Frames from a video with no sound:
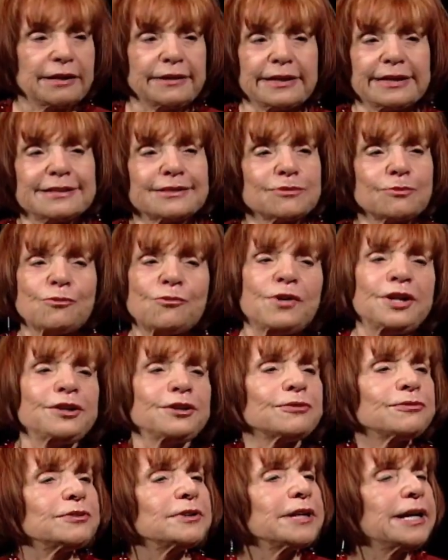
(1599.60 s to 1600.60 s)
this
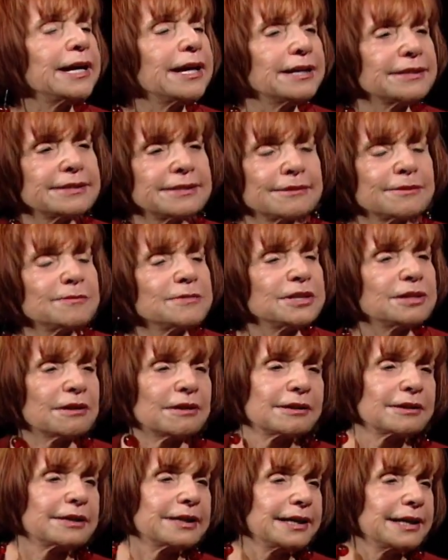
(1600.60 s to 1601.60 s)
wonderful, handsome,
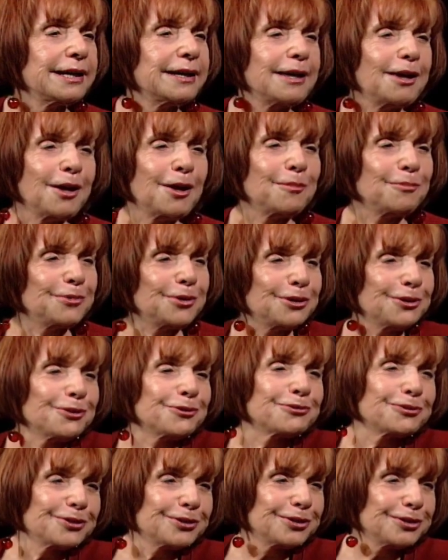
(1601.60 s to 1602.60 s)
darling,
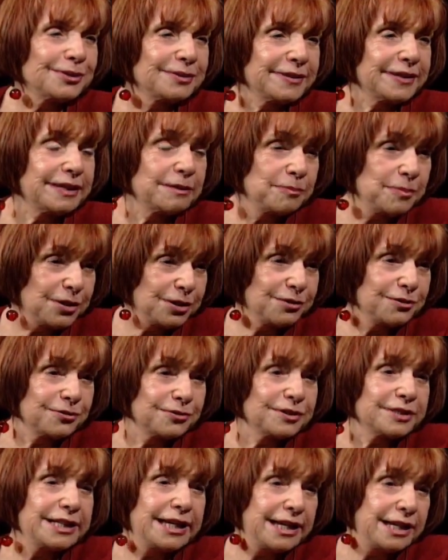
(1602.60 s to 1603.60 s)
beautiful, the
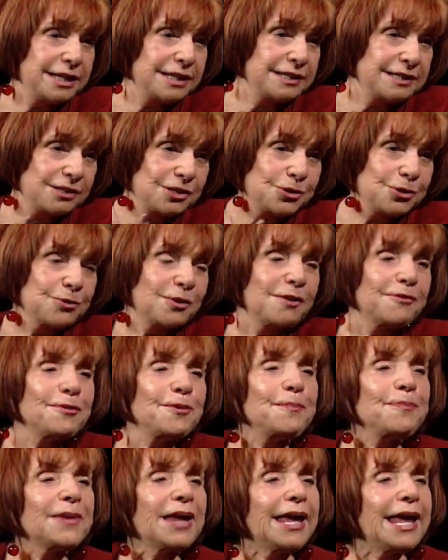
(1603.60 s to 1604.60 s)
beautiful ladies, 2 of
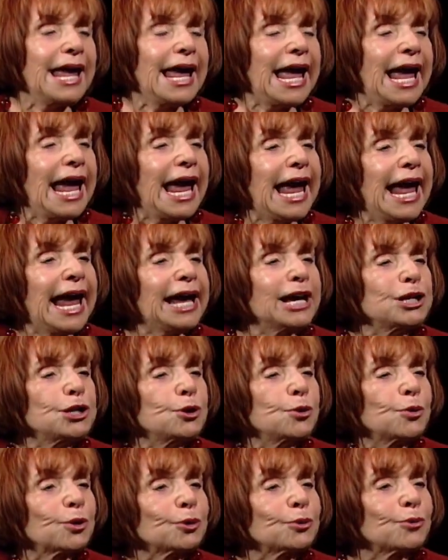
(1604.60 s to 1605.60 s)
them, and
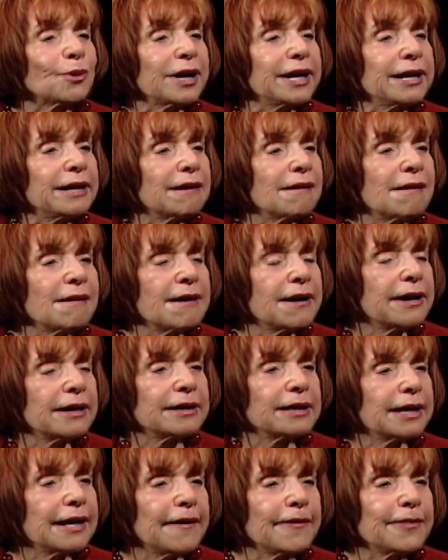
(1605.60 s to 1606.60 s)
you were right
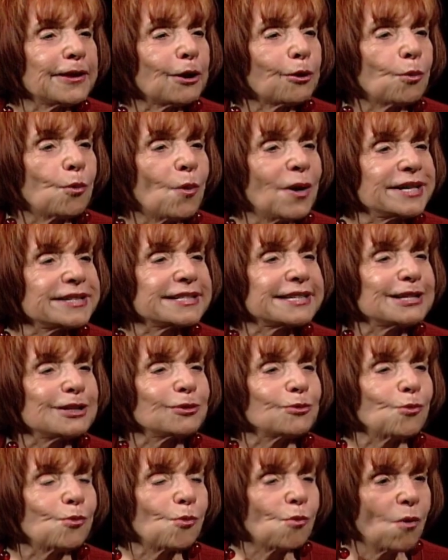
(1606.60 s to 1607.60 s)
on. There wasn't
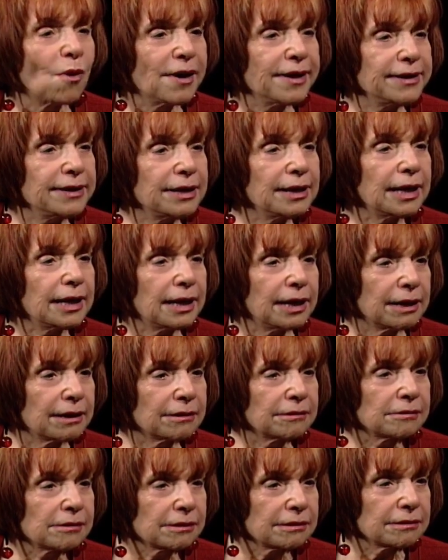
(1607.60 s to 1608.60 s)
one
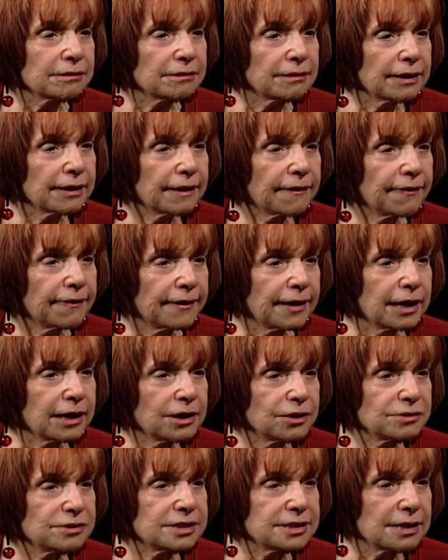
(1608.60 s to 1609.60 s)
error that
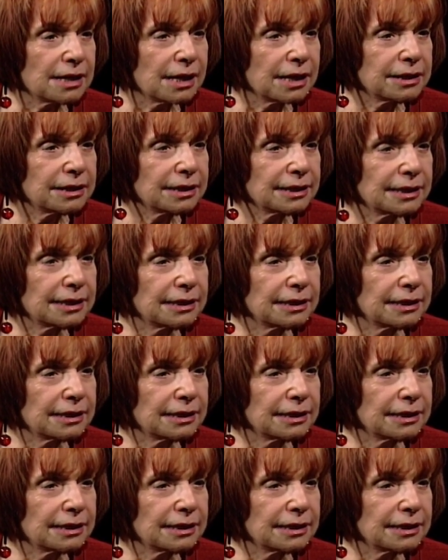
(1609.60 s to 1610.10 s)
you said.